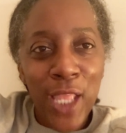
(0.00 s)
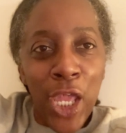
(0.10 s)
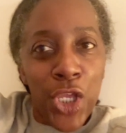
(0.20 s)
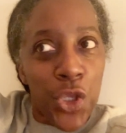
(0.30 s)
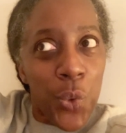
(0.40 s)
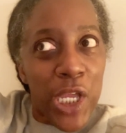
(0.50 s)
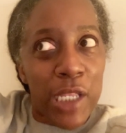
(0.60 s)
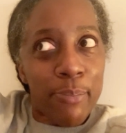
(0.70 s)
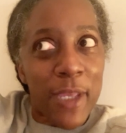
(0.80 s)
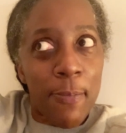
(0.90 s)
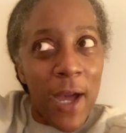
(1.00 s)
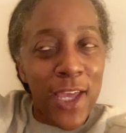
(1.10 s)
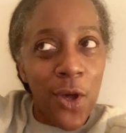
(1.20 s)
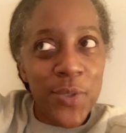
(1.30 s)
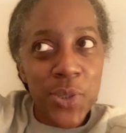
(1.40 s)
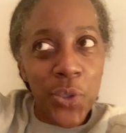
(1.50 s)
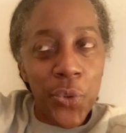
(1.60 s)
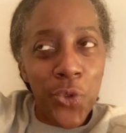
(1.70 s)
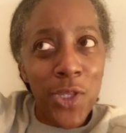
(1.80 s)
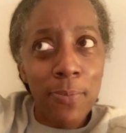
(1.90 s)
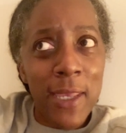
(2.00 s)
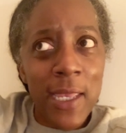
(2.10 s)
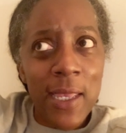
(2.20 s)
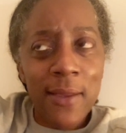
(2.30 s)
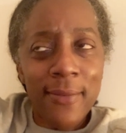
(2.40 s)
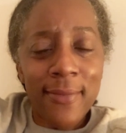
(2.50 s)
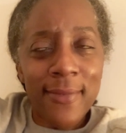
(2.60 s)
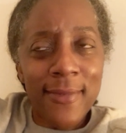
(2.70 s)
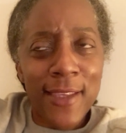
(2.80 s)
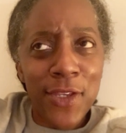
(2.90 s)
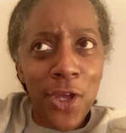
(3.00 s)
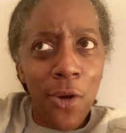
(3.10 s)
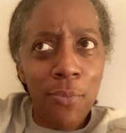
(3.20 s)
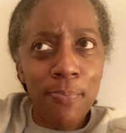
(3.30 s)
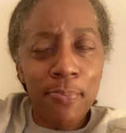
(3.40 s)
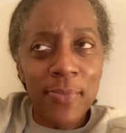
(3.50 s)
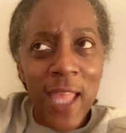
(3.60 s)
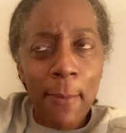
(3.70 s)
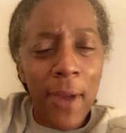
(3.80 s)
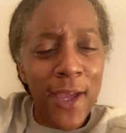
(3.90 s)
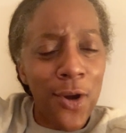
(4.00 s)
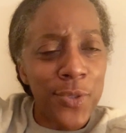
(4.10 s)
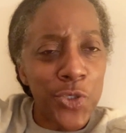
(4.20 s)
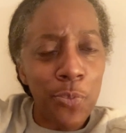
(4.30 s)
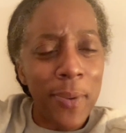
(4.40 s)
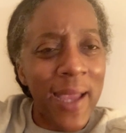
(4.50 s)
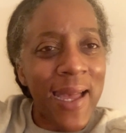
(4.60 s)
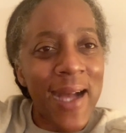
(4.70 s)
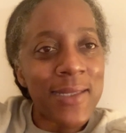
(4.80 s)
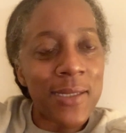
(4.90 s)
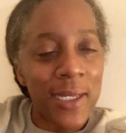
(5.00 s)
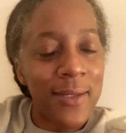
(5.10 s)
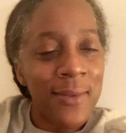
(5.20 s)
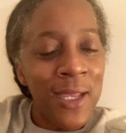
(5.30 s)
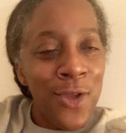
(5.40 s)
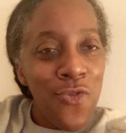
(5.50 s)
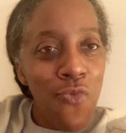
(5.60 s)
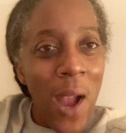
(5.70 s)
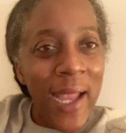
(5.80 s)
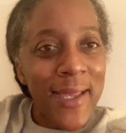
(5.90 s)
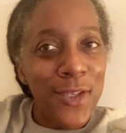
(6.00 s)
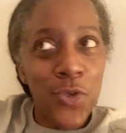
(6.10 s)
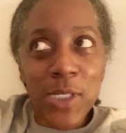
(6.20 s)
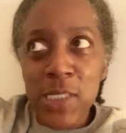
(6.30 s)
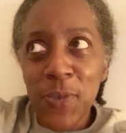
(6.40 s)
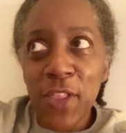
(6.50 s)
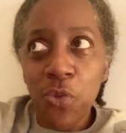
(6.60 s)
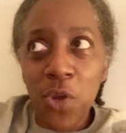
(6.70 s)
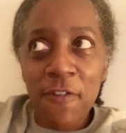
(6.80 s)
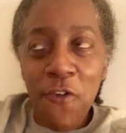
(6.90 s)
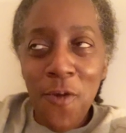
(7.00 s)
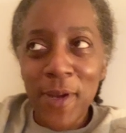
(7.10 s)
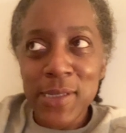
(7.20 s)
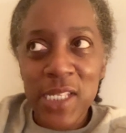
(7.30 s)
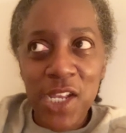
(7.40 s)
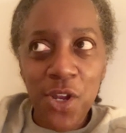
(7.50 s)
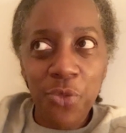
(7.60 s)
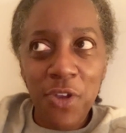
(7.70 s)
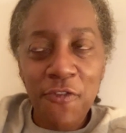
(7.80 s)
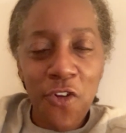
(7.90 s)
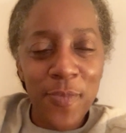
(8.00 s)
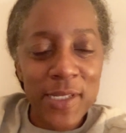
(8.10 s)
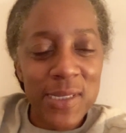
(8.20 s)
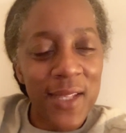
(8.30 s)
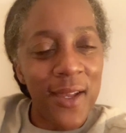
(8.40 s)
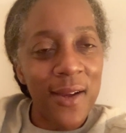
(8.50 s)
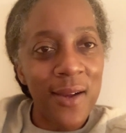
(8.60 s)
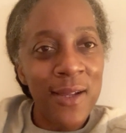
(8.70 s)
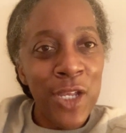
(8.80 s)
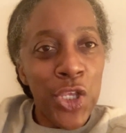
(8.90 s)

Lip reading: You can be bicoastal. You can be, not bicoastal, bicontinent, right? You can spend 3-4 months here, 3-4 months there.